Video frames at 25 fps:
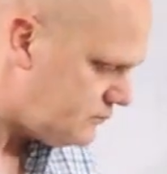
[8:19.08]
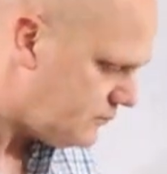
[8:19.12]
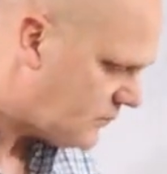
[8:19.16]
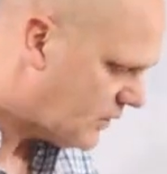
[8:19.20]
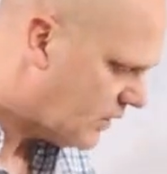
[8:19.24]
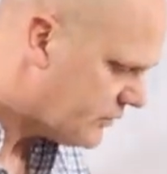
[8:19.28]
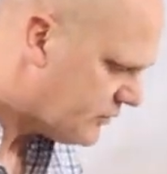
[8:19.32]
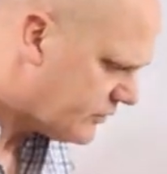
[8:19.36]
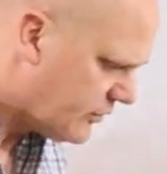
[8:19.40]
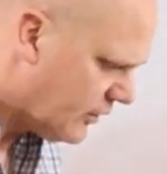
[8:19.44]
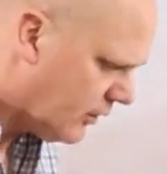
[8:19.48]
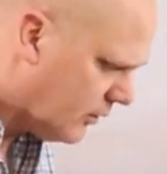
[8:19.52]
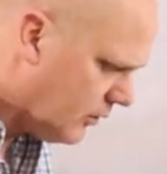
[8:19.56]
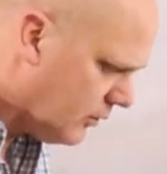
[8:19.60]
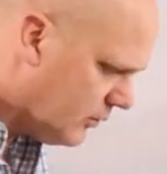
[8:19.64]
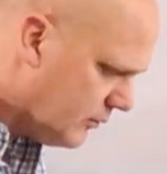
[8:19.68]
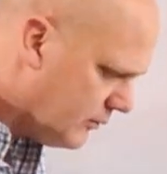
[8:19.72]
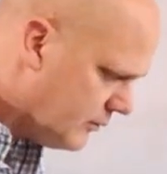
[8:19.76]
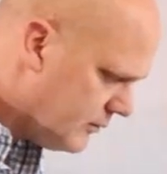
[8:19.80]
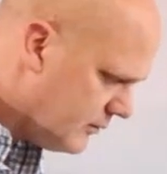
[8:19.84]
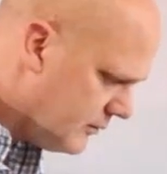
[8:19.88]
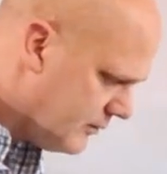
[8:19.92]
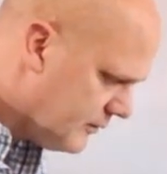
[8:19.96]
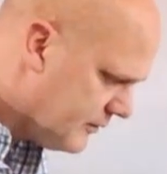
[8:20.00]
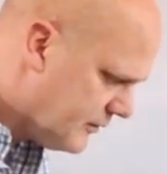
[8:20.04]

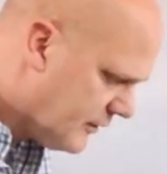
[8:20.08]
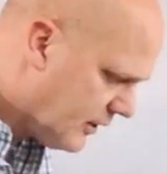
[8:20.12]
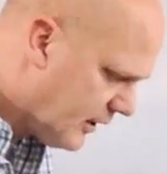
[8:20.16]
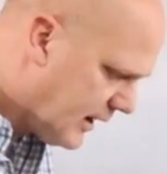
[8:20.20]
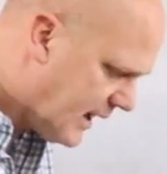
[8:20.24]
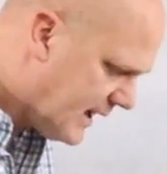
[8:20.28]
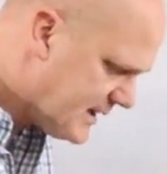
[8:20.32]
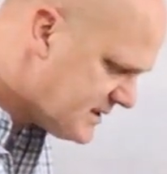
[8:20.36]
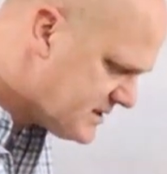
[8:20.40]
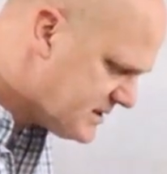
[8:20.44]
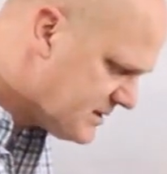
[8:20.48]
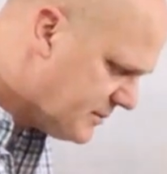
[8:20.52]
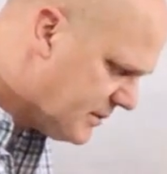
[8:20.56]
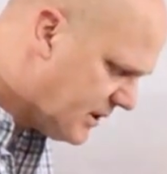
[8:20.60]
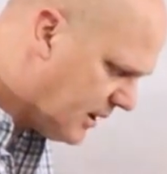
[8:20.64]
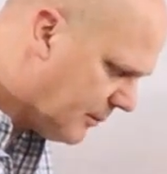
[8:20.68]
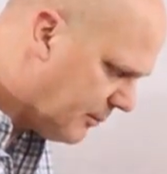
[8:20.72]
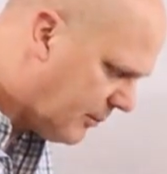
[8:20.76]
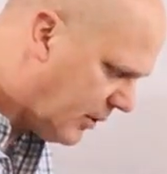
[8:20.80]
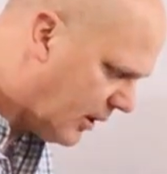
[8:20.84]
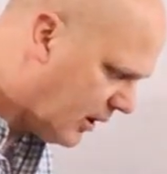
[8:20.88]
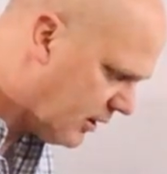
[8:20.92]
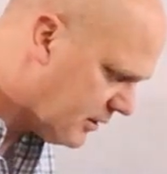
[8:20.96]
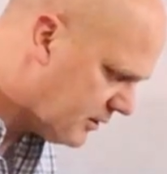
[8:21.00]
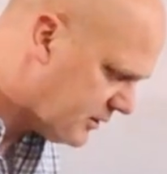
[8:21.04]
So there has to be a
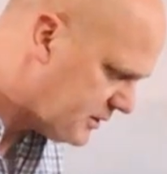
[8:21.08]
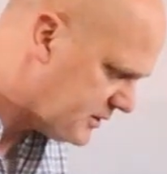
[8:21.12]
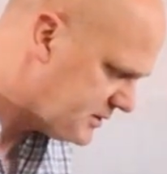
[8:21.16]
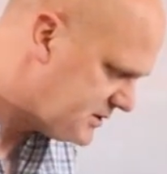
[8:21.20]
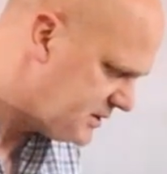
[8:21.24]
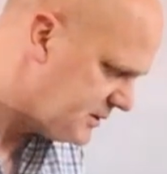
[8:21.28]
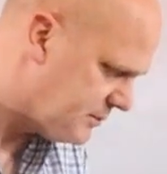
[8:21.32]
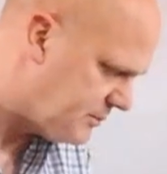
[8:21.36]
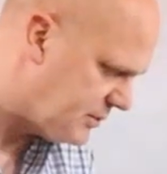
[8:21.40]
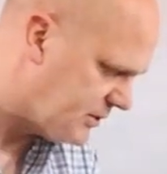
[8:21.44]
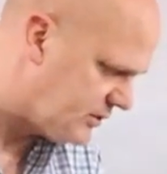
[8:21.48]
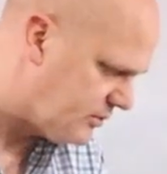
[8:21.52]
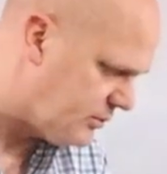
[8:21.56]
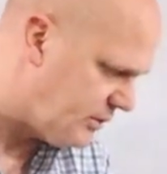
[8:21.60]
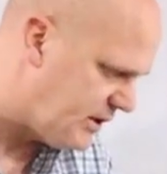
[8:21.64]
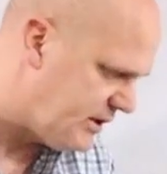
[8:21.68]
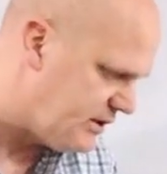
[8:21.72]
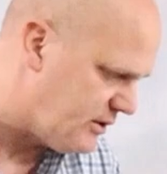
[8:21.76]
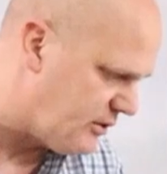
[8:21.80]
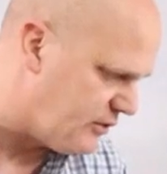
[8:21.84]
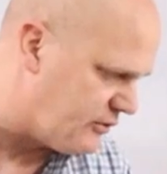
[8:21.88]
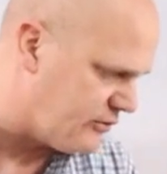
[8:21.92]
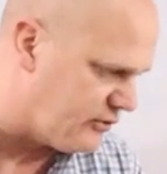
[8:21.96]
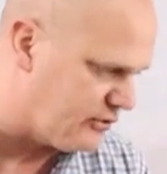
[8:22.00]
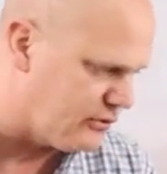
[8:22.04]
partnership between
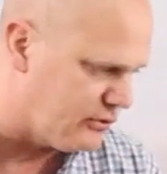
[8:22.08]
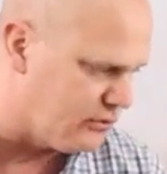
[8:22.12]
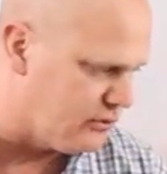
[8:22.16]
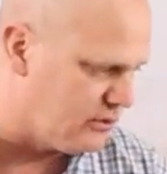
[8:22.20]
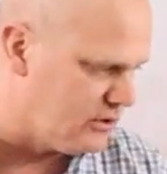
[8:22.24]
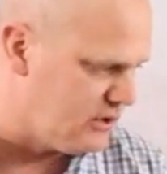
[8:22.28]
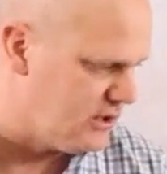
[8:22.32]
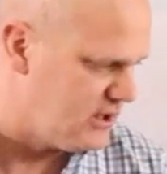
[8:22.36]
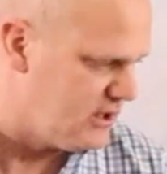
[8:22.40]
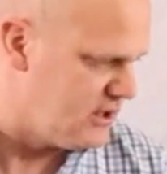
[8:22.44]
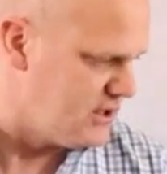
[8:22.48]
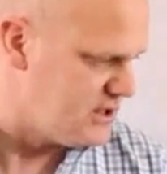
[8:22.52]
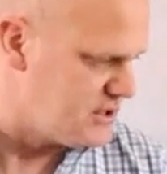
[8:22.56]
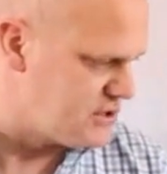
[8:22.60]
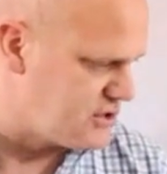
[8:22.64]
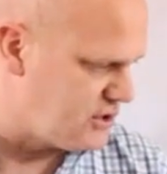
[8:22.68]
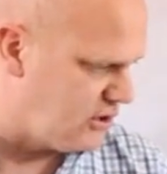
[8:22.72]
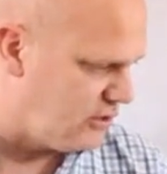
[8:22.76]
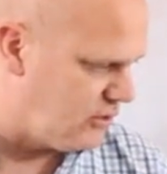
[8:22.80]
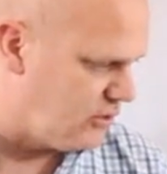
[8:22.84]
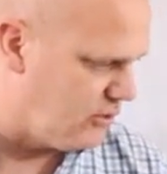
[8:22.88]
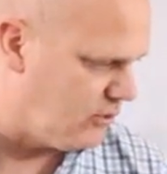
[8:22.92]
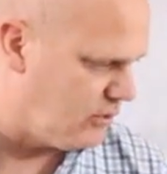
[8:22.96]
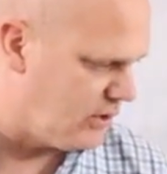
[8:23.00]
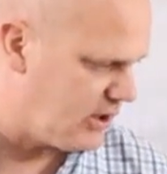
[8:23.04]
those two.
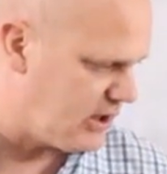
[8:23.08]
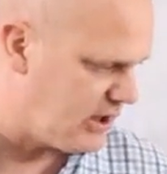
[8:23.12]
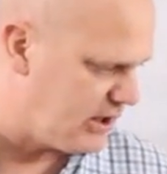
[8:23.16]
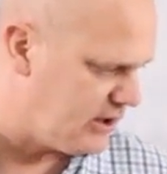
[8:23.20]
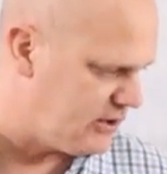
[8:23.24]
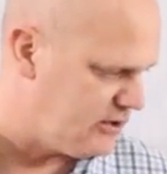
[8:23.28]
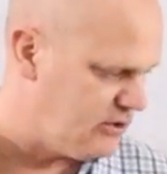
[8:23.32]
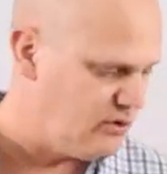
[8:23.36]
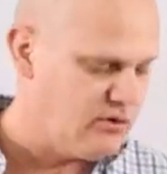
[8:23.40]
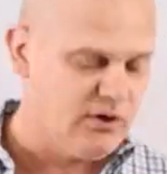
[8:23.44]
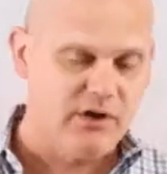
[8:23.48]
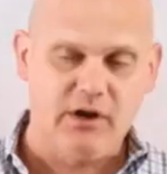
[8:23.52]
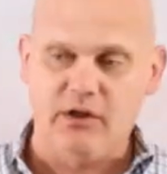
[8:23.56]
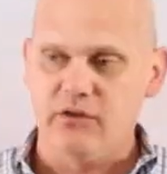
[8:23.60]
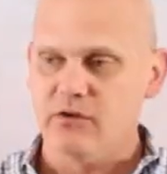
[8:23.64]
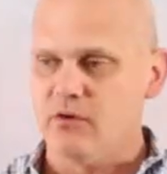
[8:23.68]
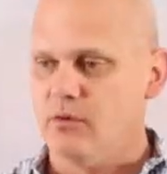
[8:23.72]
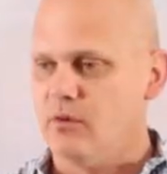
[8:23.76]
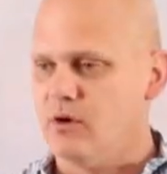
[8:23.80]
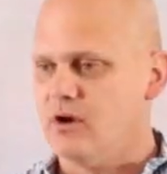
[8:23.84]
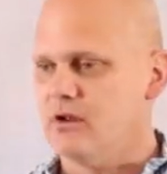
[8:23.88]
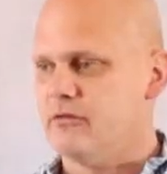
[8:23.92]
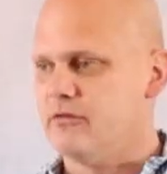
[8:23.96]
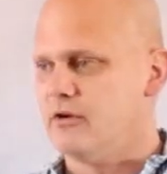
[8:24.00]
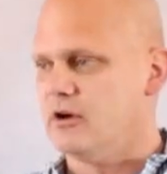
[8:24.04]
So we're going to do another
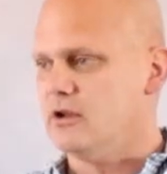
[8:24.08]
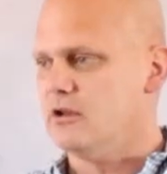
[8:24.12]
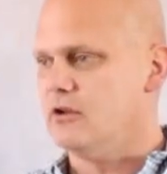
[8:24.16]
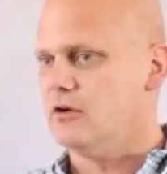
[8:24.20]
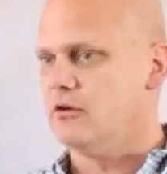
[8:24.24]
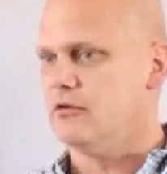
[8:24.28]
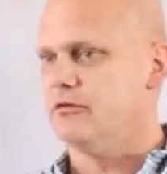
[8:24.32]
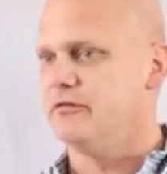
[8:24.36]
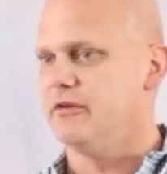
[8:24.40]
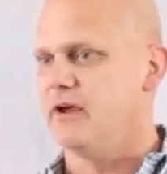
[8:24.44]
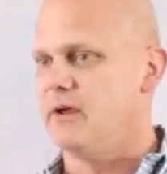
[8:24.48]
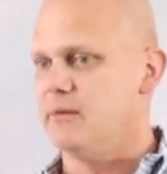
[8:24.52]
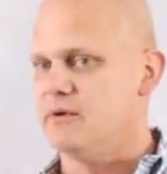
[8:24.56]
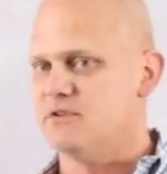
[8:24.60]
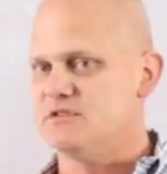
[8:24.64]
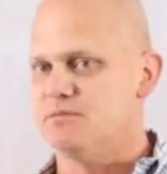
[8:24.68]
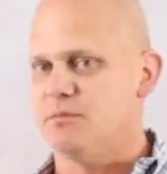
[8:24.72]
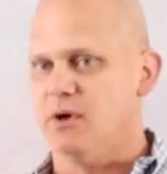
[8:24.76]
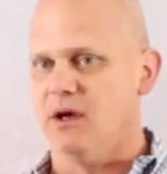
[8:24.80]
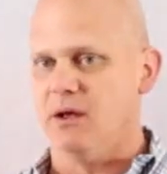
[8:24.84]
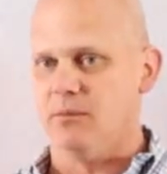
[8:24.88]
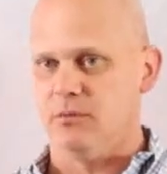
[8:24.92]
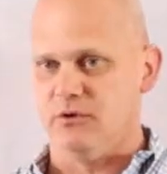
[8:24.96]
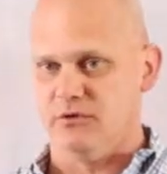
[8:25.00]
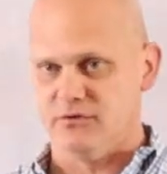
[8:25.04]
one of our little famous
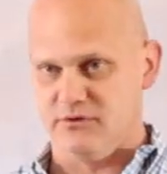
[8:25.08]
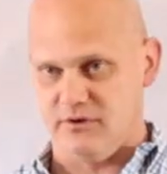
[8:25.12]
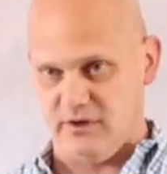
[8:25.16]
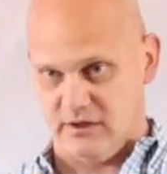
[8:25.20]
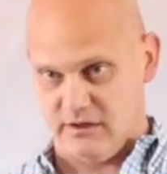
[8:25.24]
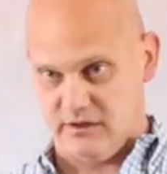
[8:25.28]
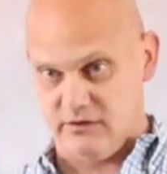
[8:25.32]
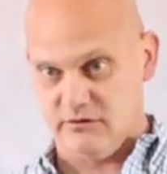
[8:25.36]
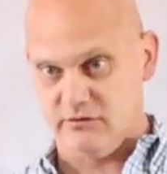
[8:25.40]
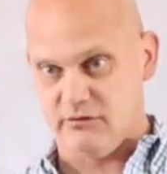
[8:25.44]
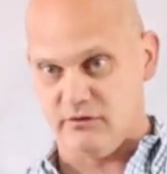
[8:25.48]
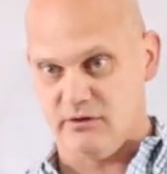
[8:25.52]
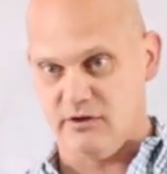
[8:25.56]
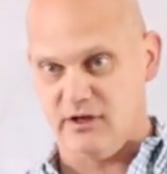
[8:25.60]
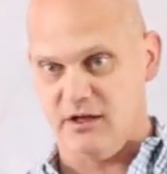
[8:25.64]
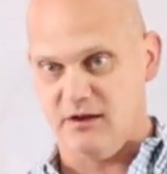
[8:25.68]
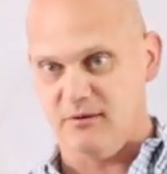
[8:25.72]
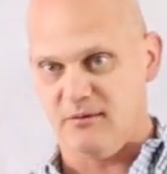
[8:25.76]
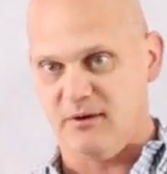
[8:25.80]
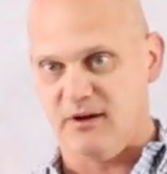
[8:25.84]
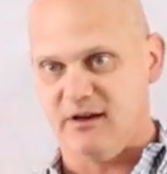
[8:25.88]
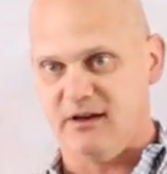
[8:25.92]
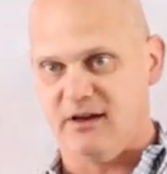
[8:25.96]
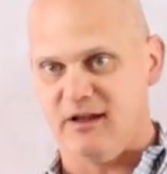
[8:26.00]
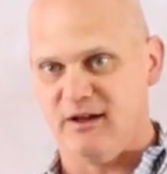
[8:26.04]
Bible studies, okay,
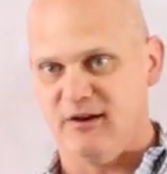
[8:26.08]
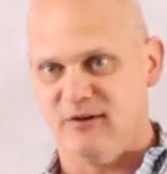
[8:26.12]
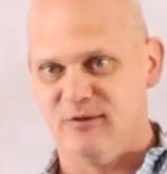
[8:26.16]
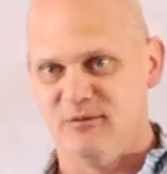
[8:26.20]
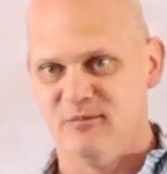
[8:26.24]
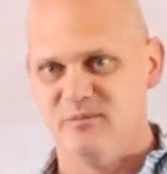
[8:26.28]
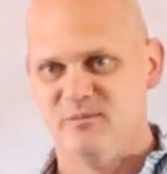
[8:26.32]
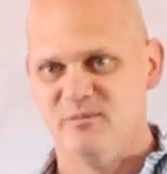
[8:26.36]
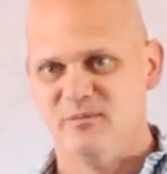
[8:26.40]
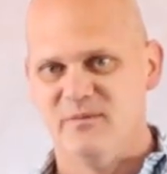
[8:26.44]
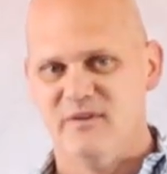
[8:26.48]
right now.